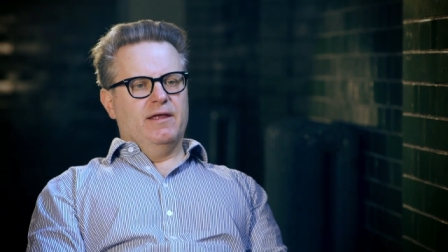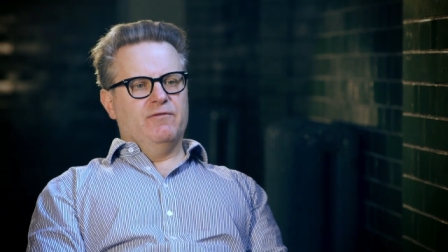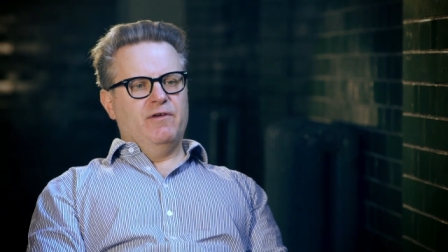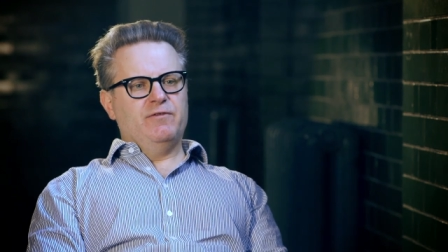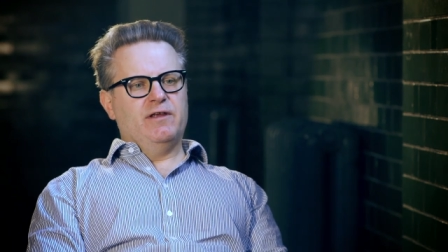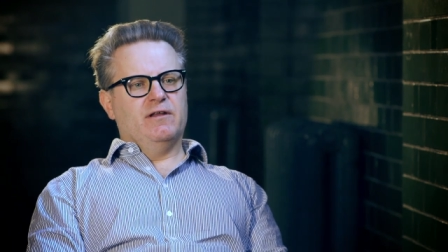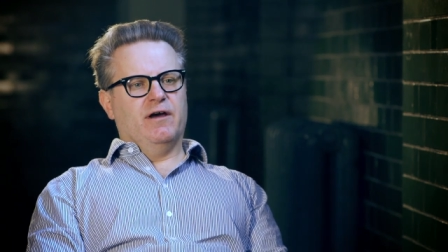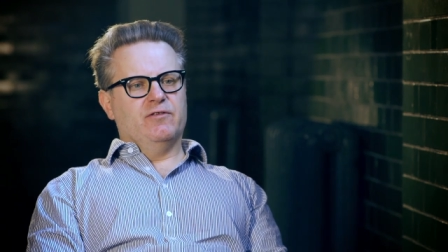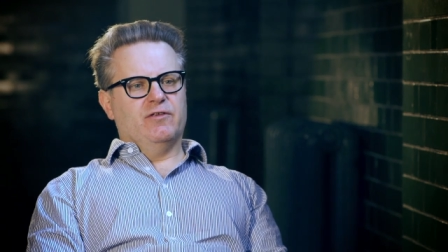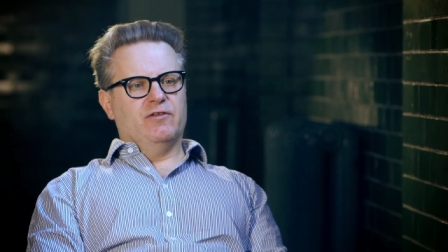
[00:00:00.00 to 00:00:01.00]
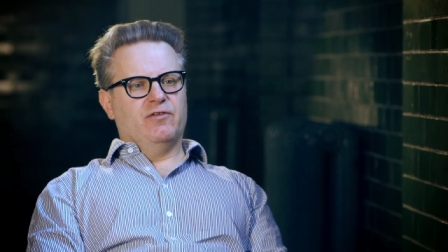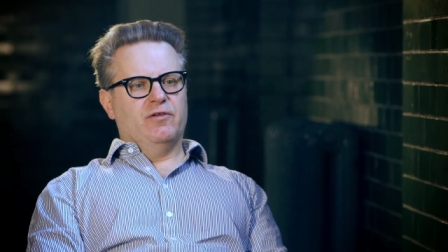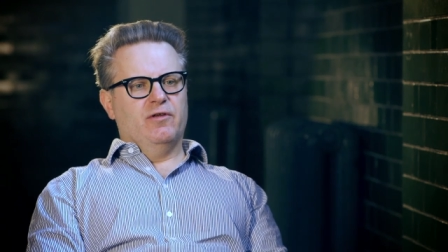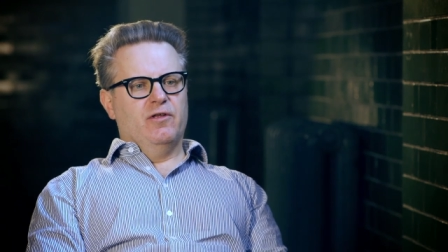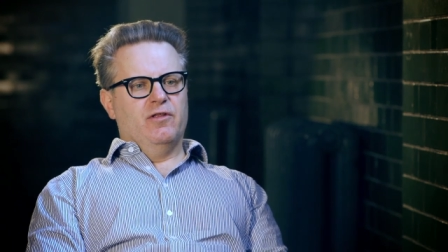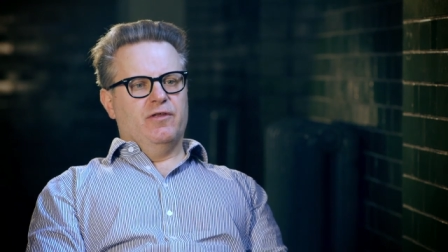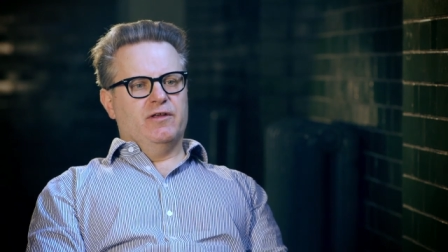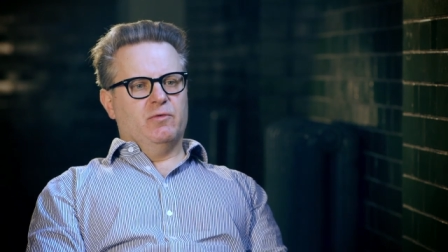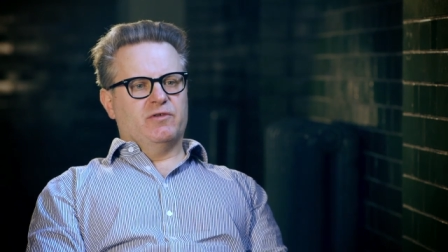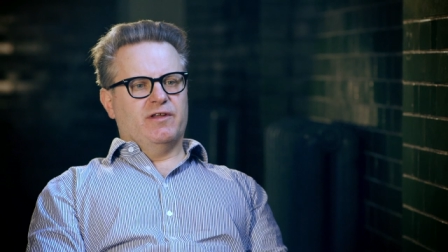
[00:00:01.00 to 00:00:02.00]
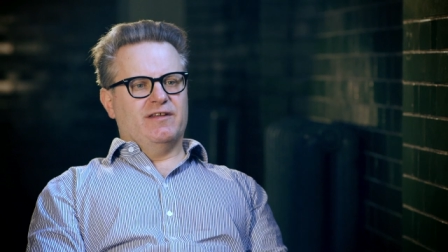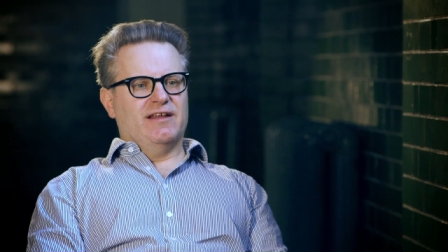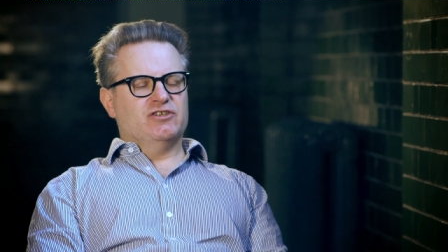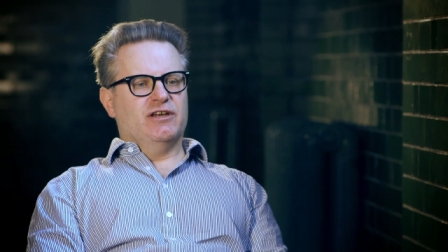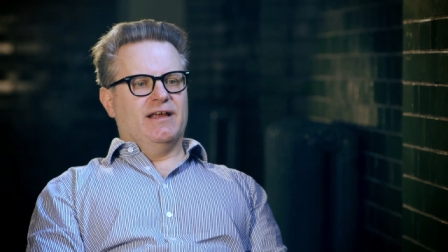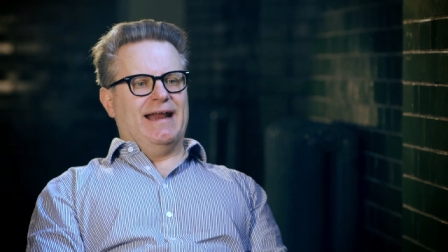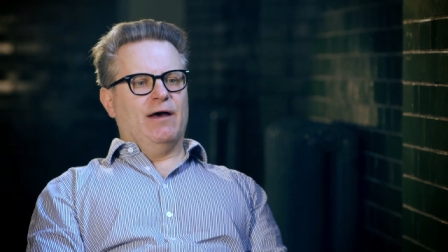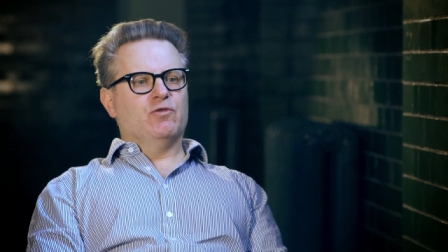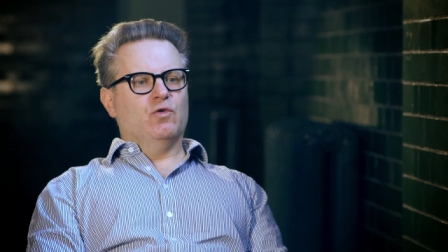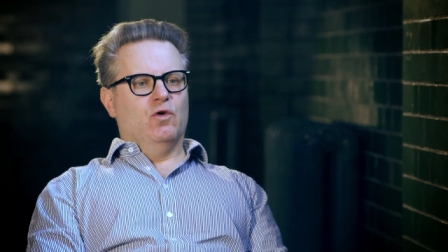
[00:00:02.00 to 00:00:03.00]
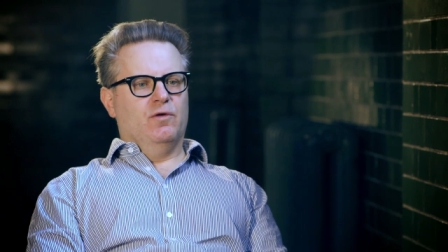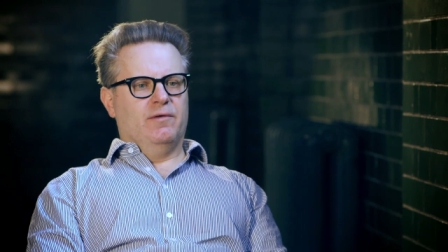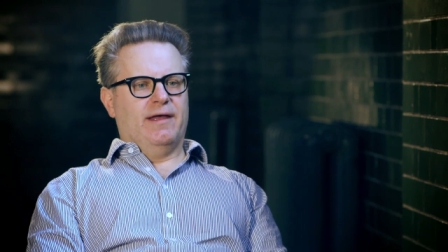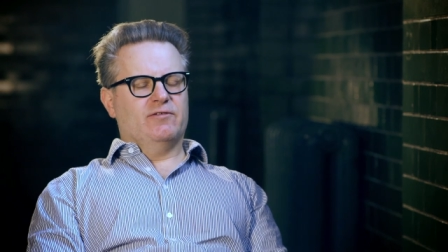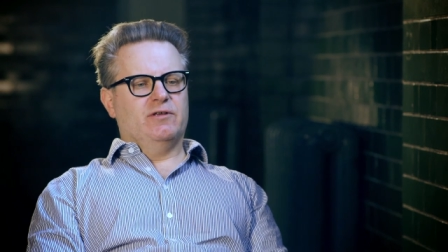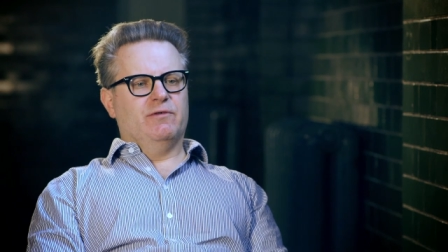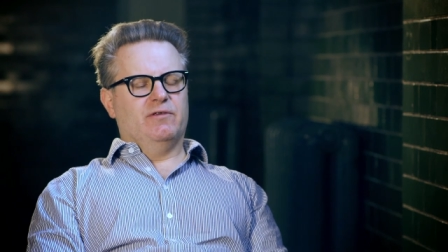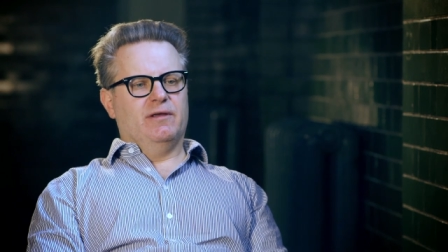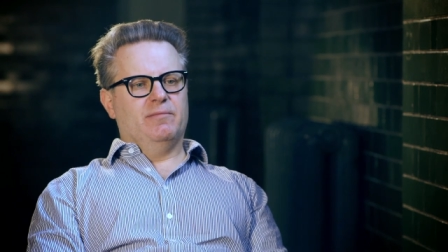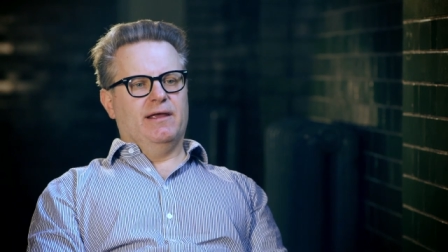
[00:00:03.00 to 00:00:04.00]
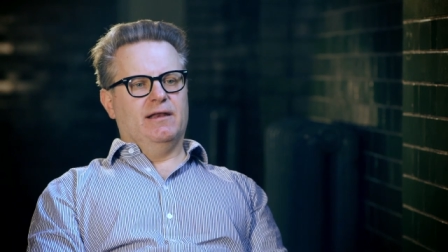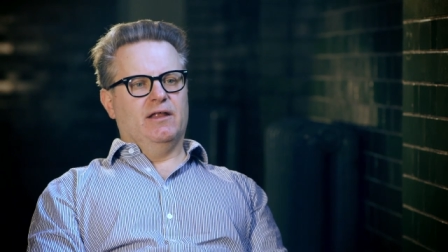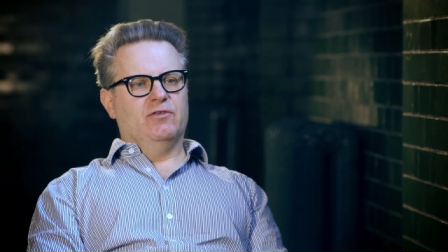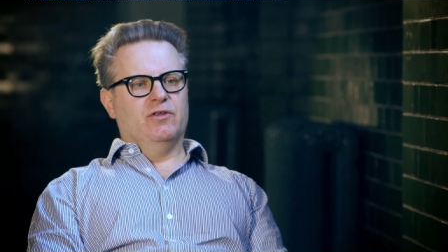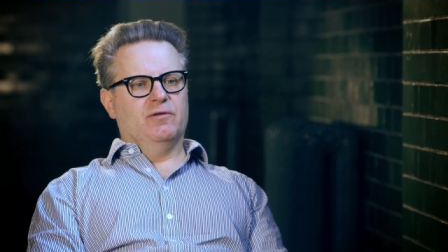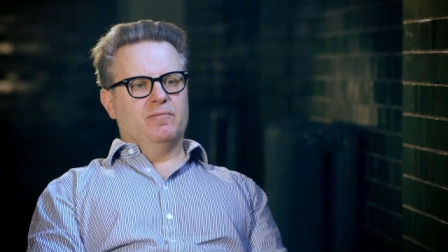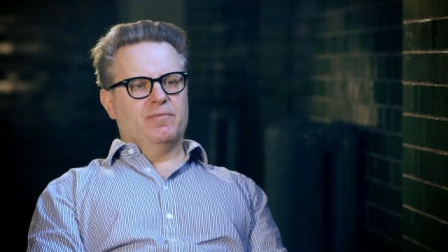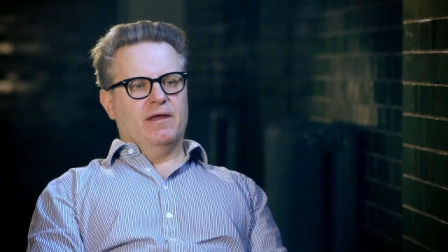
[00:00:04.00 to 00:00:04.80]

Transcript: In the 1590s, theatre was essentially an outdoor activity in London,